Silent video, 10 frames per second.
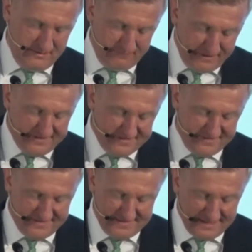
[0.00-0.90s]

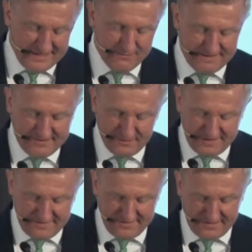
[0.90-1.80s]
First, like the rest of
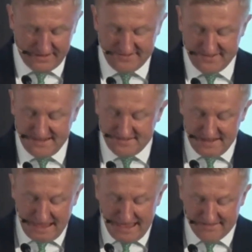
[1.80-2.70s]
it, it's
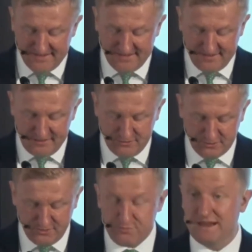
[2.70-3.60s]
an
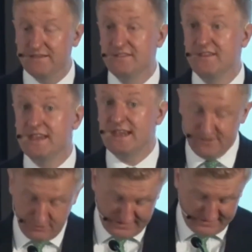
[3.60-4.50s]
existential threat to the
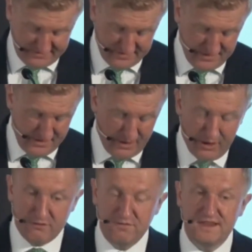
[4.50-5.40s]
interests
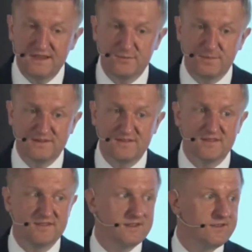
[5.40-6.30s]
of these
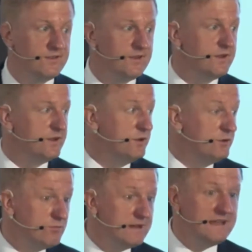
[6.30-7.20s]
businesses.
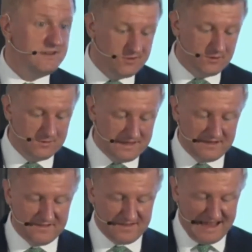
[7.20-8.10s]
You really do
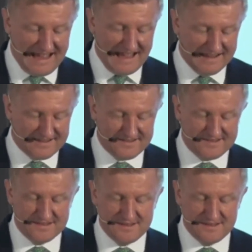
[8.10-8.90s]
need to act.